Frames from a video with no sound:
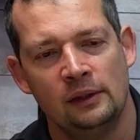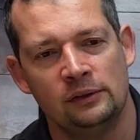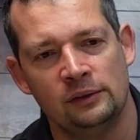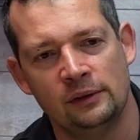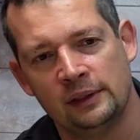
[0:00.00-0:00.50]

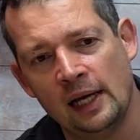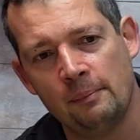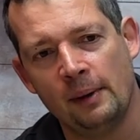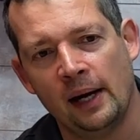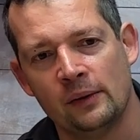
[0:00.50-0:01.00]
to the Dell
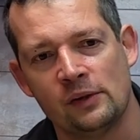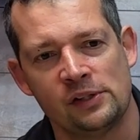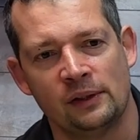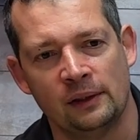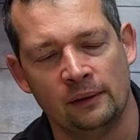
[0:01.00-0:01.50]

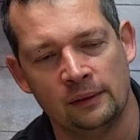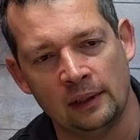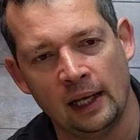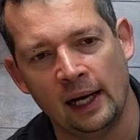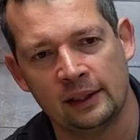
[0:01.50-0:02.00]
BIOS and
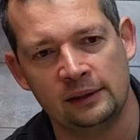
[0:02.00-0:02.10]
unlock